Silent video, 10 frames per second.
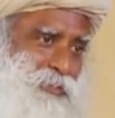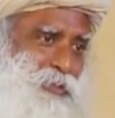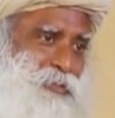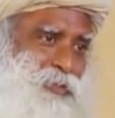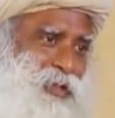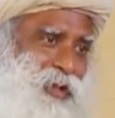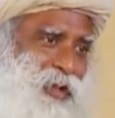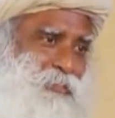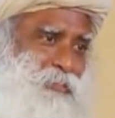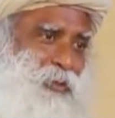when you say,
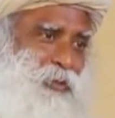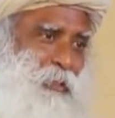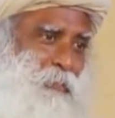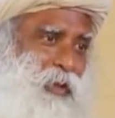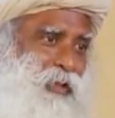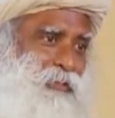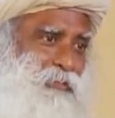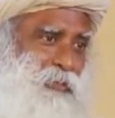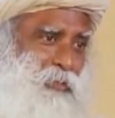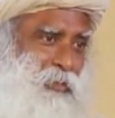I'm on the path
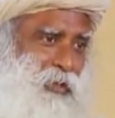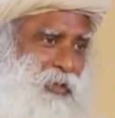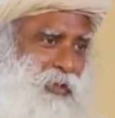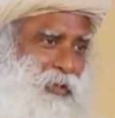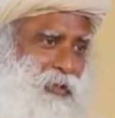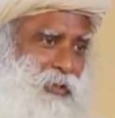of yoga,